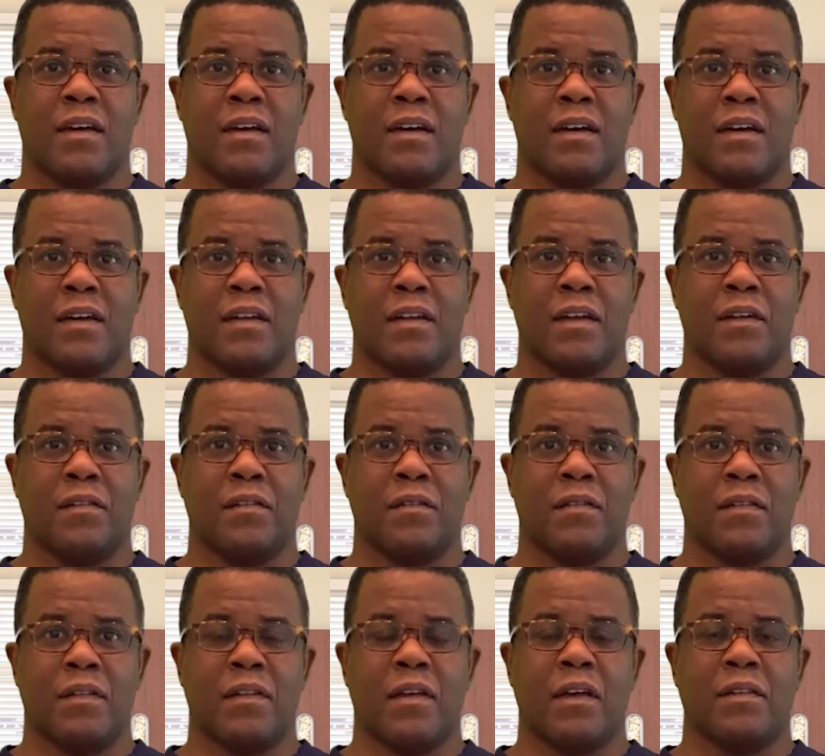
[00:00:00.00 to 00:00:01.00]

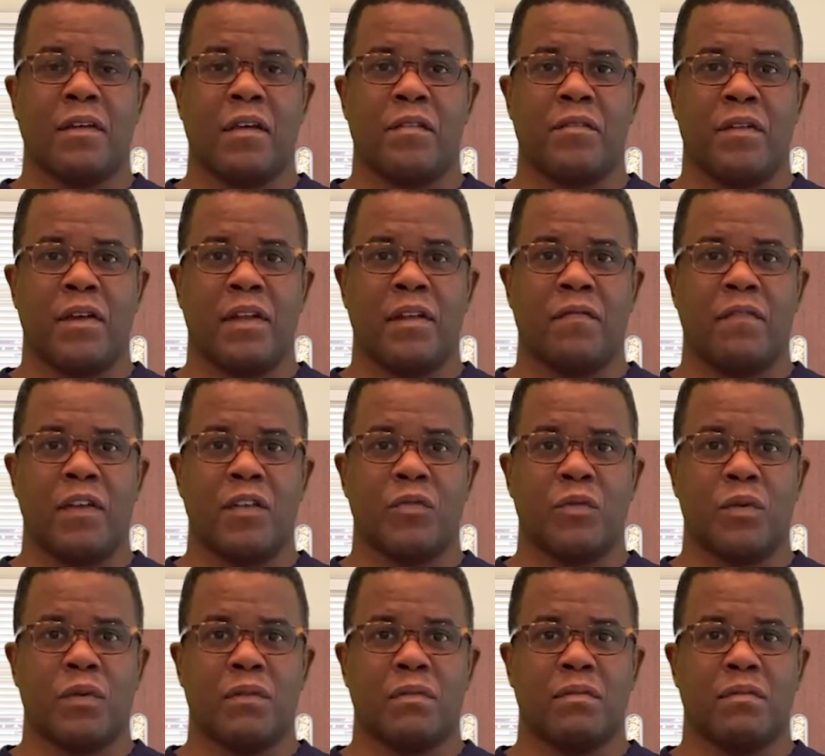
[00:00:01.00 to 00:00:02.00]
another
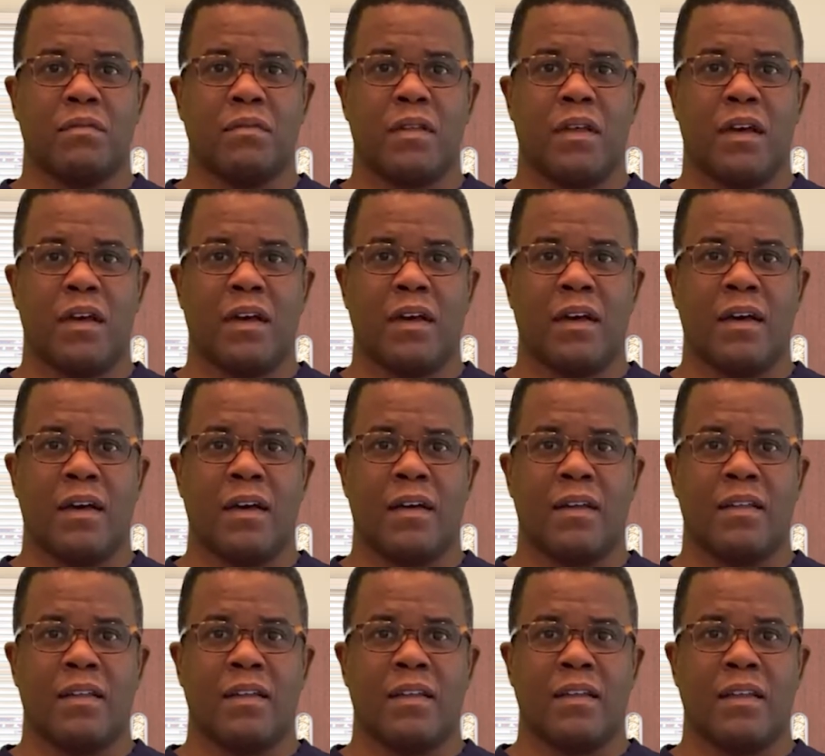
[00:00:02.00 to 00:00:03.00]
individual
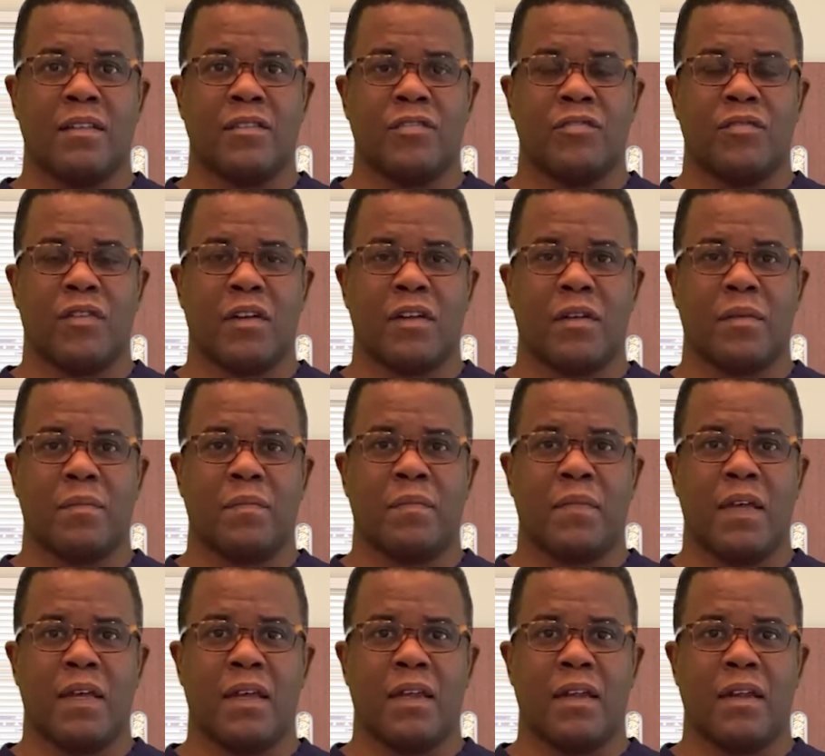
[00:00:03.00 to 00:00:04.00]
and struck
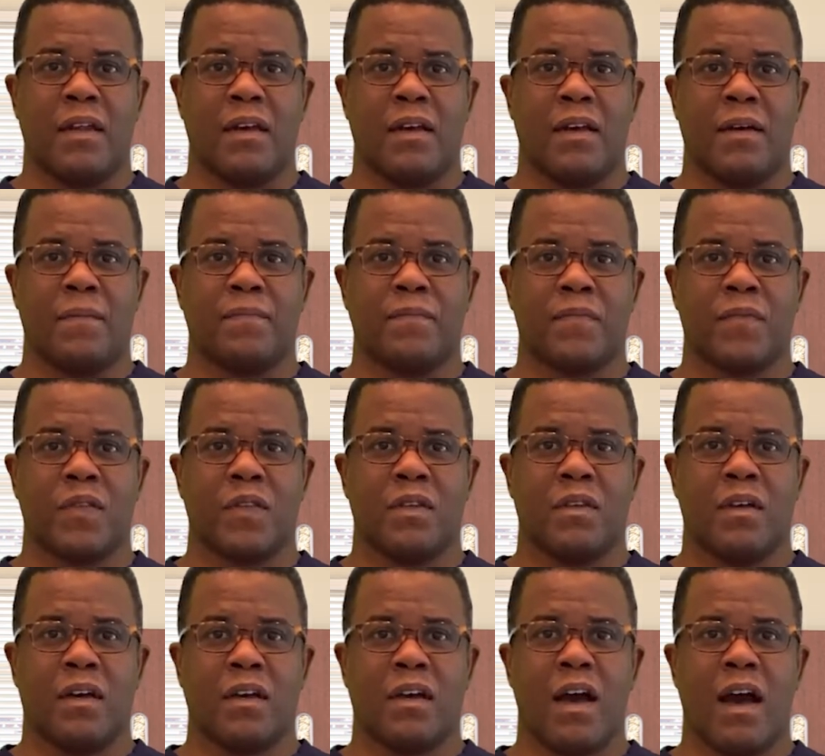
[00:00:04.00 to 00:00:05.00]
him in
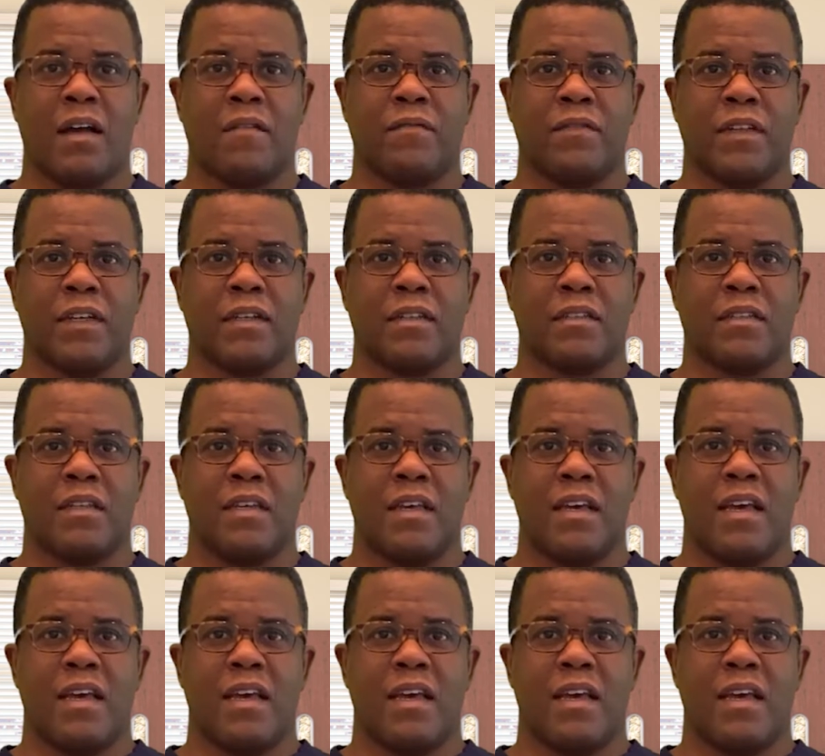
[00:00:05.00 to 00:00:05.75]
a conflict.